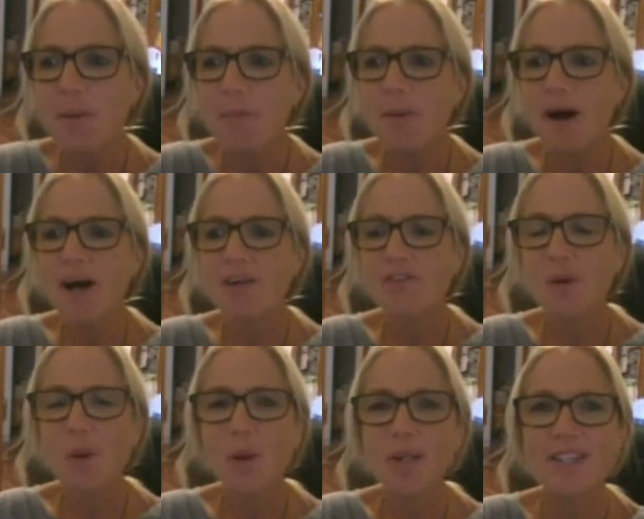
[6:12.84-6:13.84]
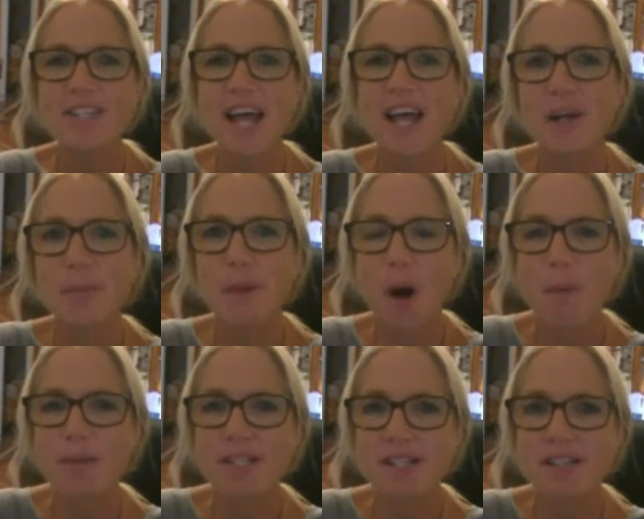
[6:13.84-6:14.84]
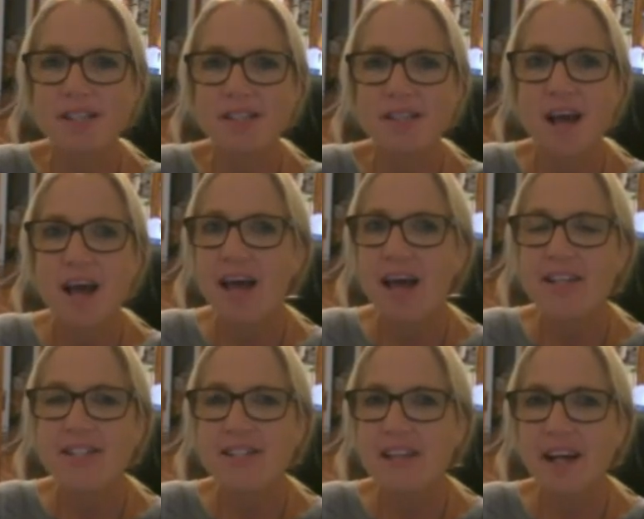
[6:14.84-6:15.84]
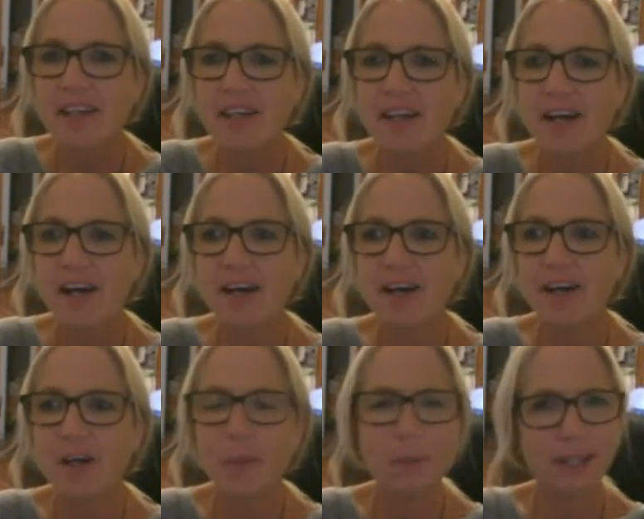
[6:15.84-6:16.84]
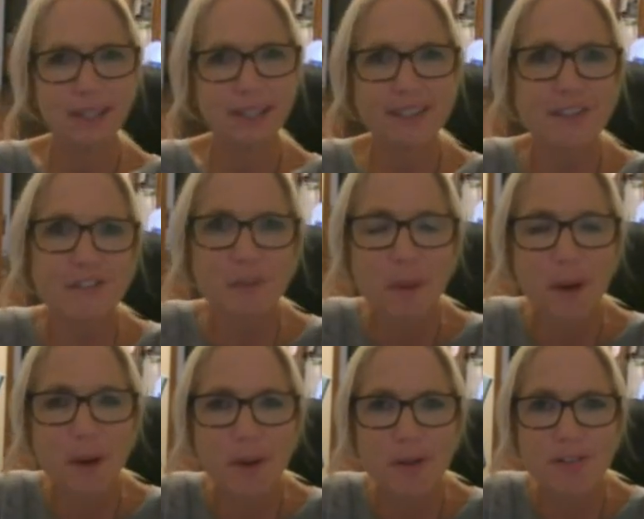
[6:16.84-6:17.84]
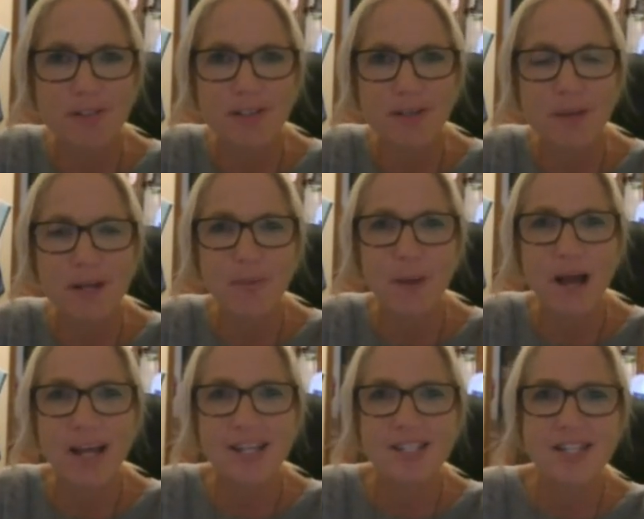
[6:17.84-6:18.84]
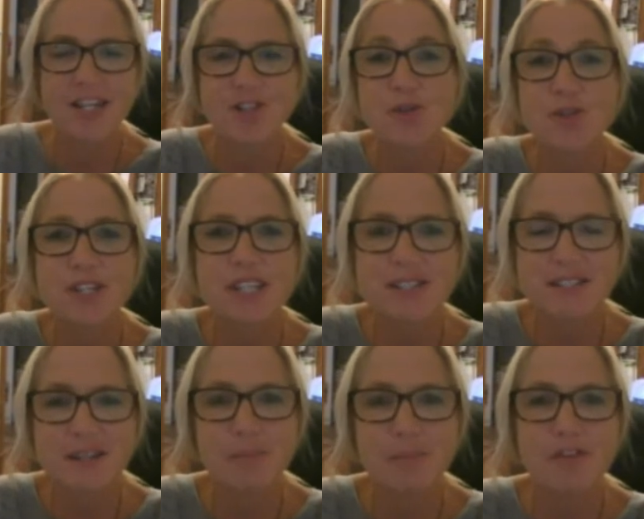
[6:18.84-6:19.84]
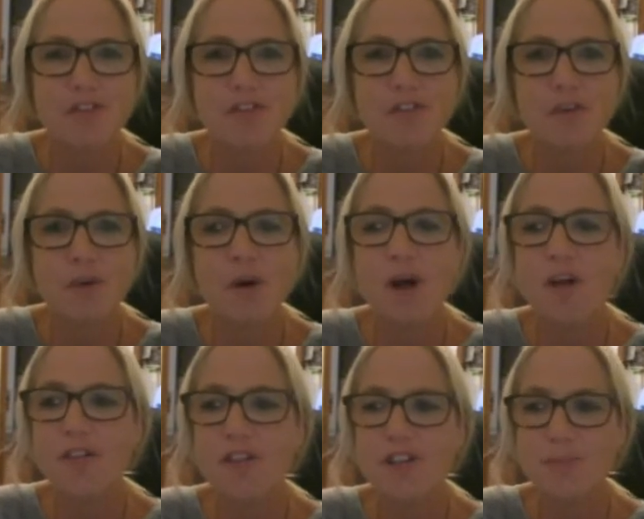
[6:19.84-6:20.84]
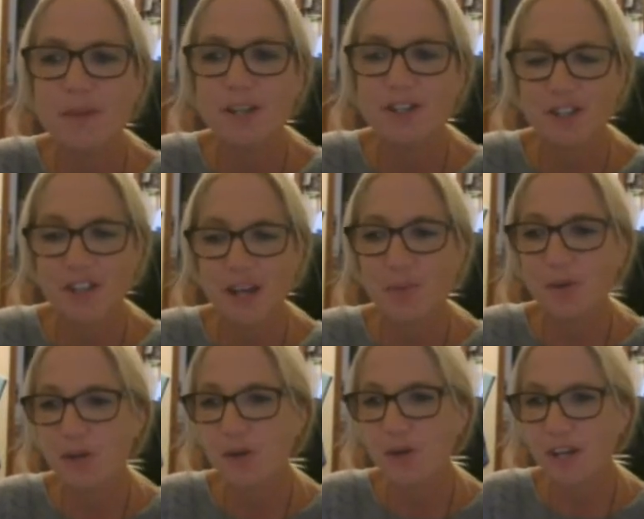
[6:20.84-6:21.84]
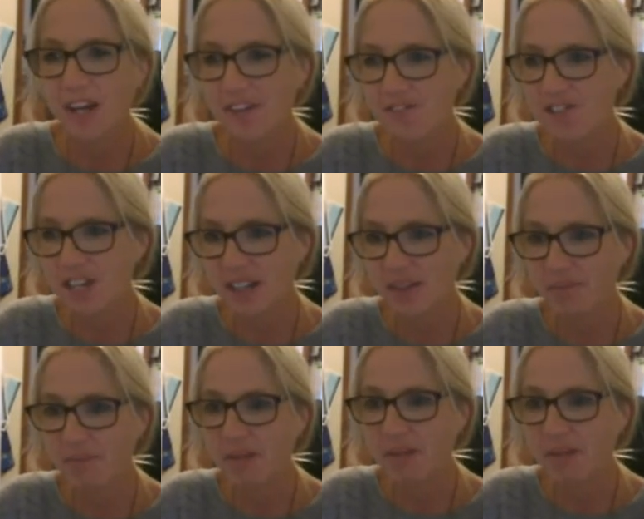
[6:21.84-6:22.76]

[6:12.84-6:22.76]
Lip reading: but for all intent and purposes, it's like a completely different person in many ways. They do things that before the dementia they would not have done.